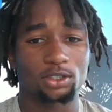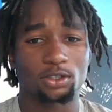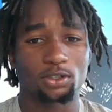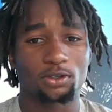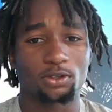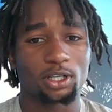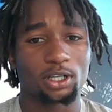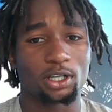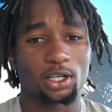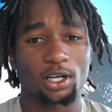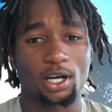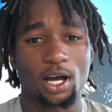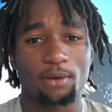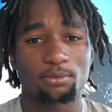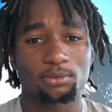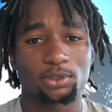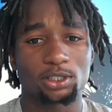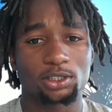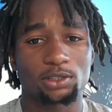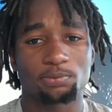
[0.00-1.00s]
So uh,
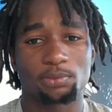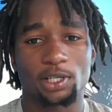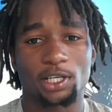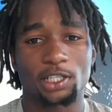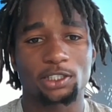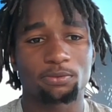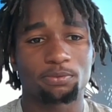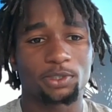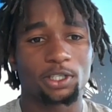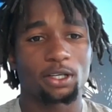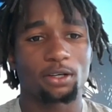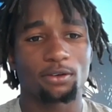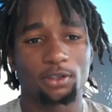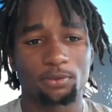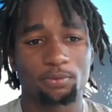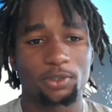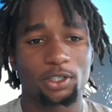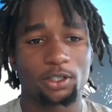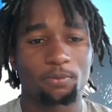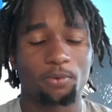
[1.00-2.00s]
I'm just blessed to be able
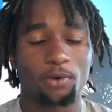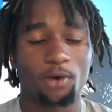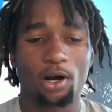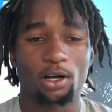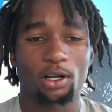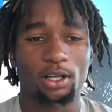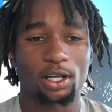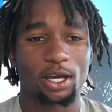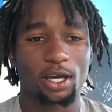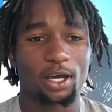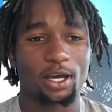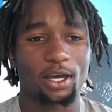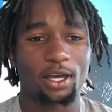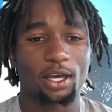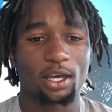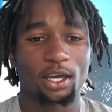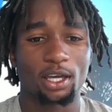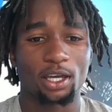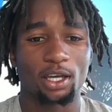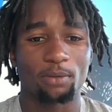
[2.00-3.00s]
to be a part of that
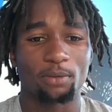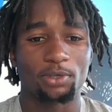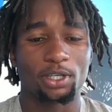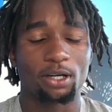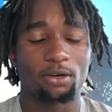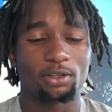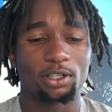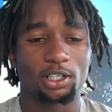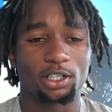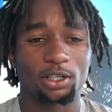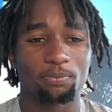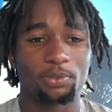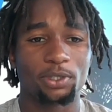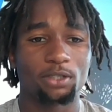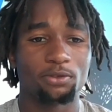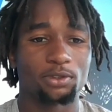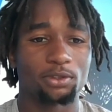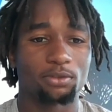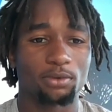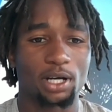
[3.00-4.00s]
and be able to
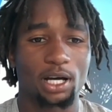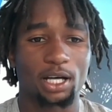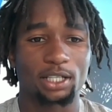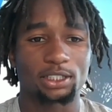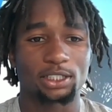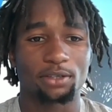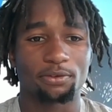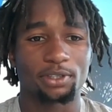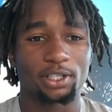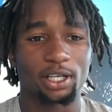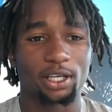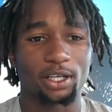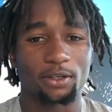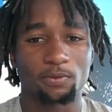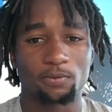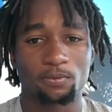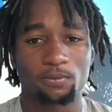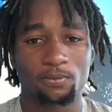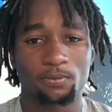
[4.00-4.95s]
compete with them guys every day.